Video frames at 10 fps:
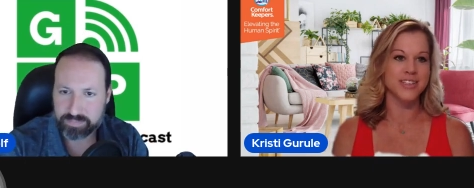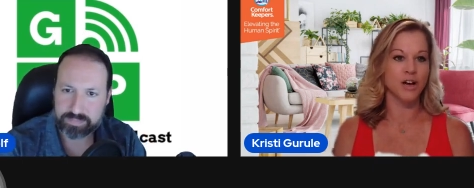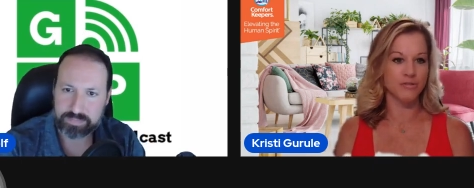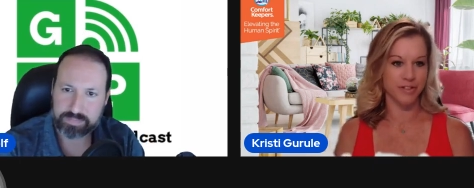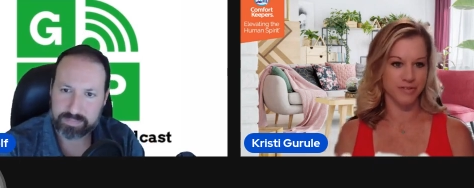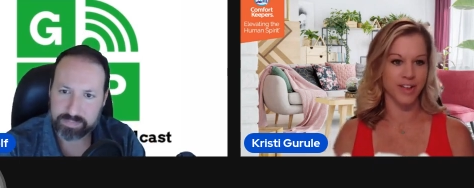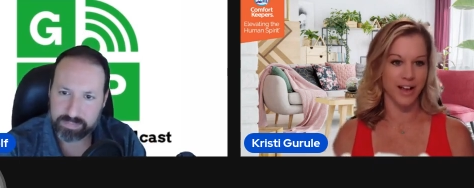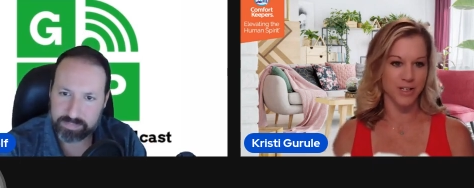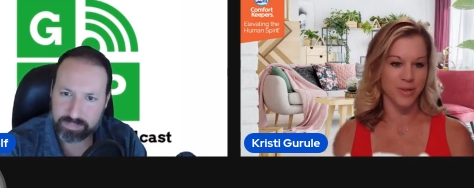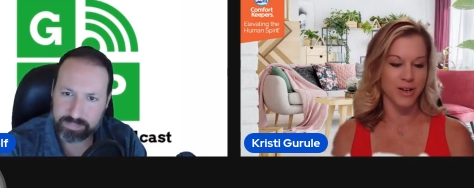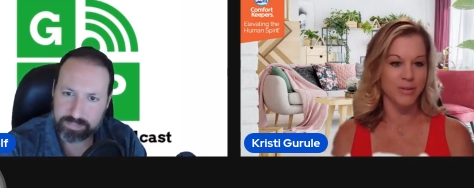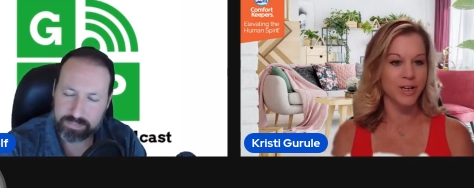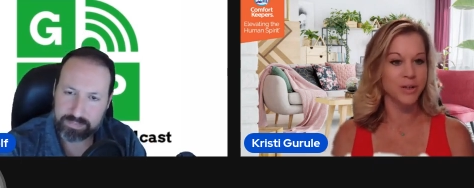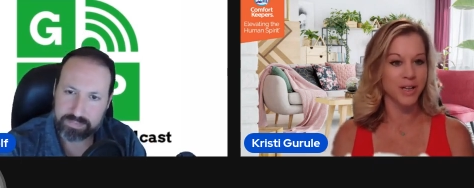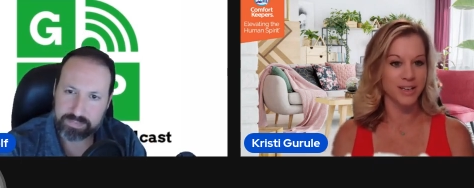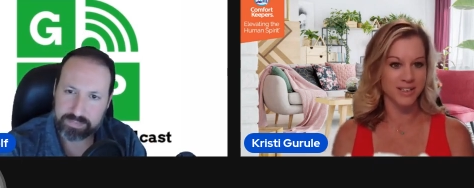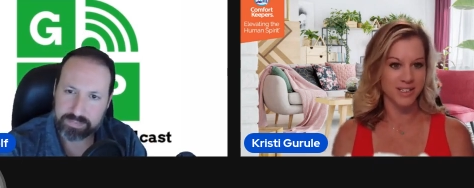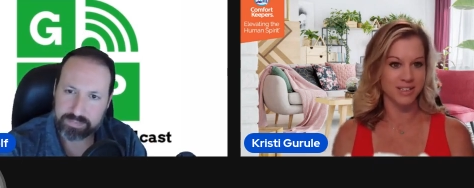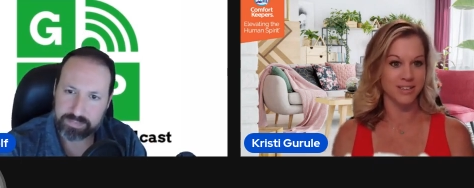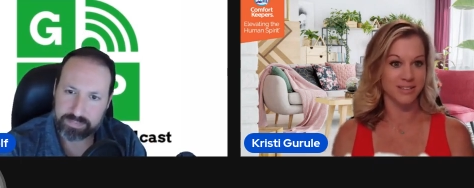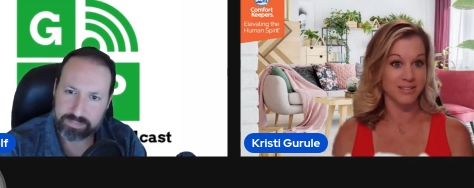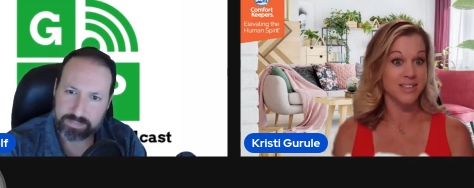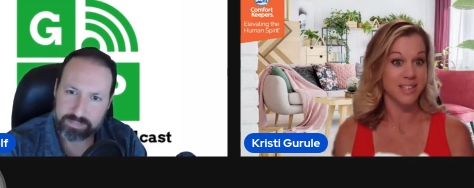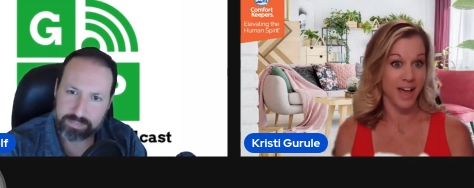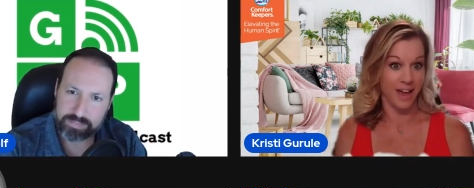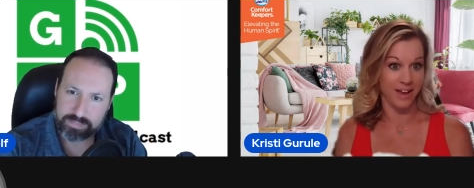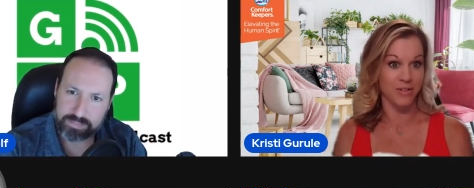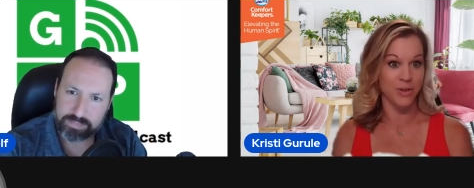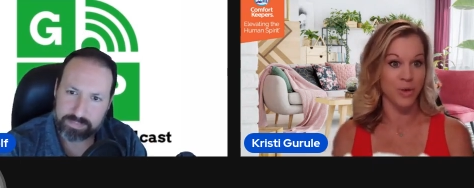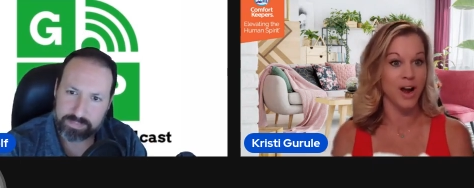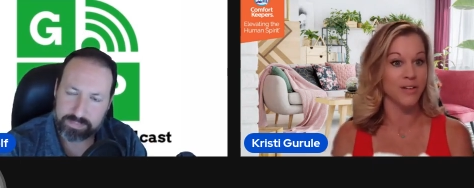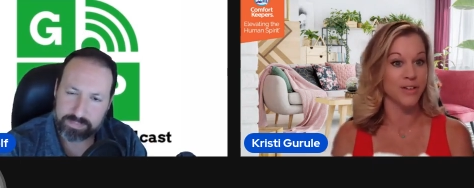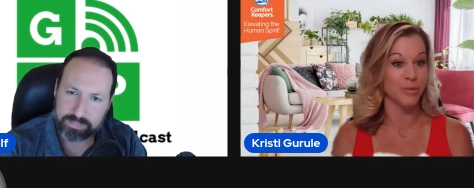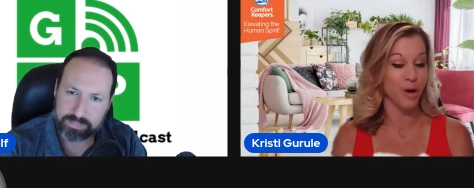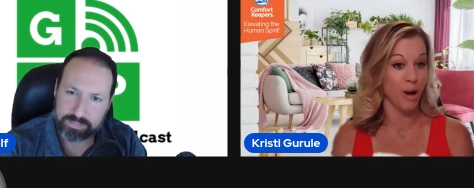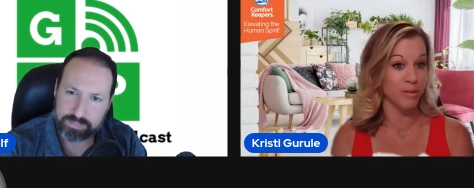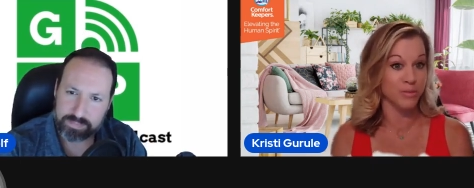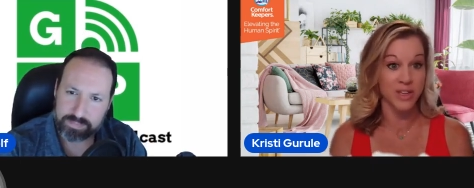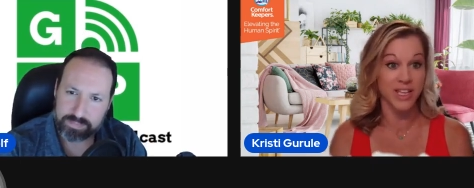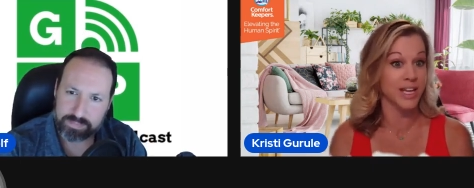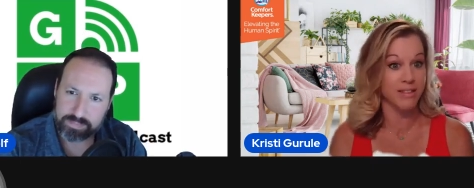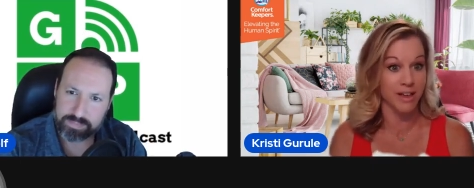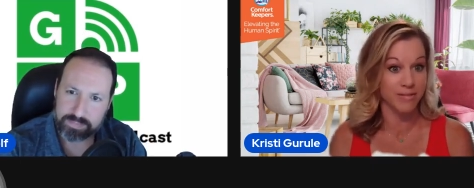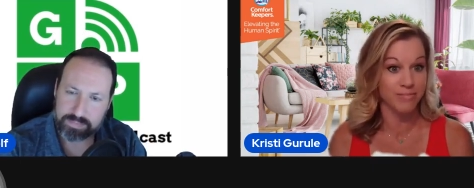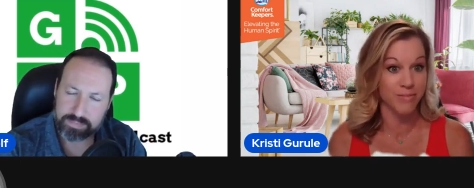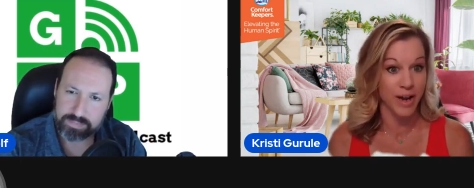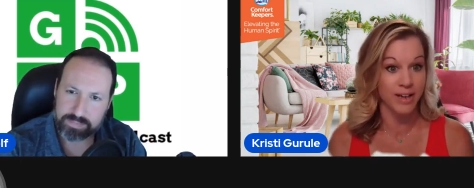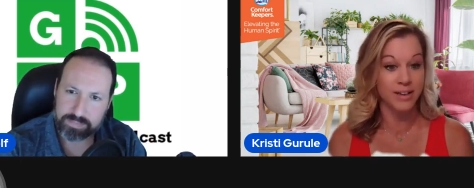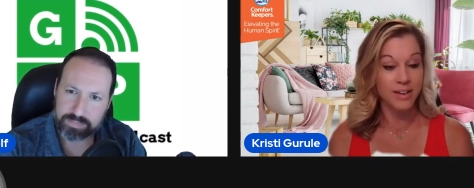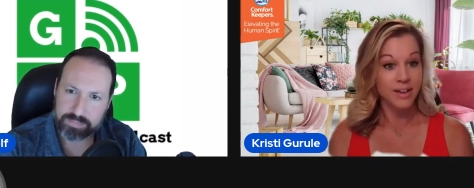Speaker 1: self reflect, right? We don't like to say when we're having a problem with anything, right?